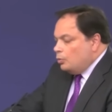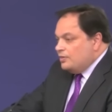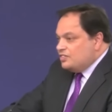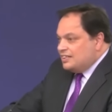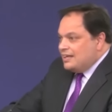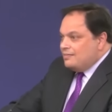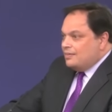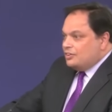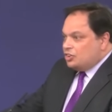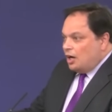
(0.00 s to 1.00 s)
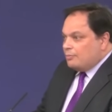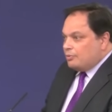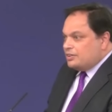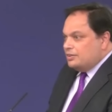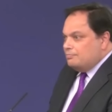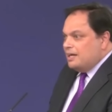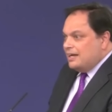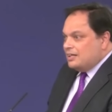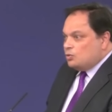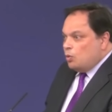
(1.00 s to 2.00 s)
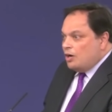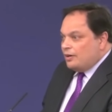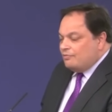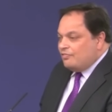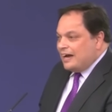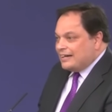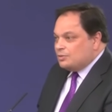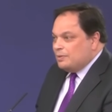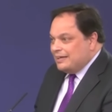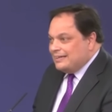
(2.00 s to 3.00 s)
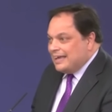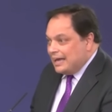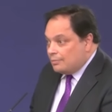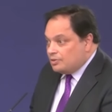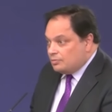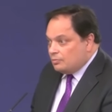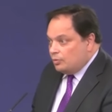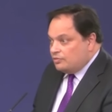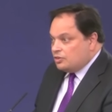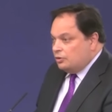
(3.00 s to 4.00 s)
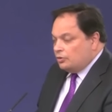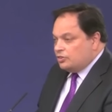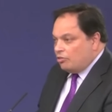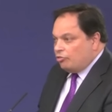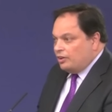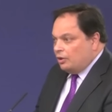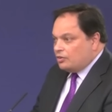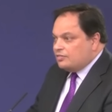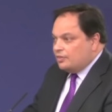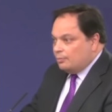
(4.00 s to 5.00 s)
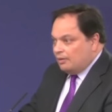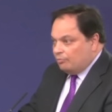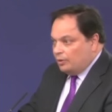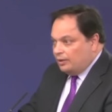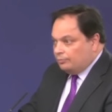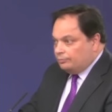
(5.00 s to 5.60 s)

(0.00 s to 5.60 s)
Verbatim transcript: We've seen that typewritten minutes were in fact being kept. We've just looked at three lots of them, haven't we?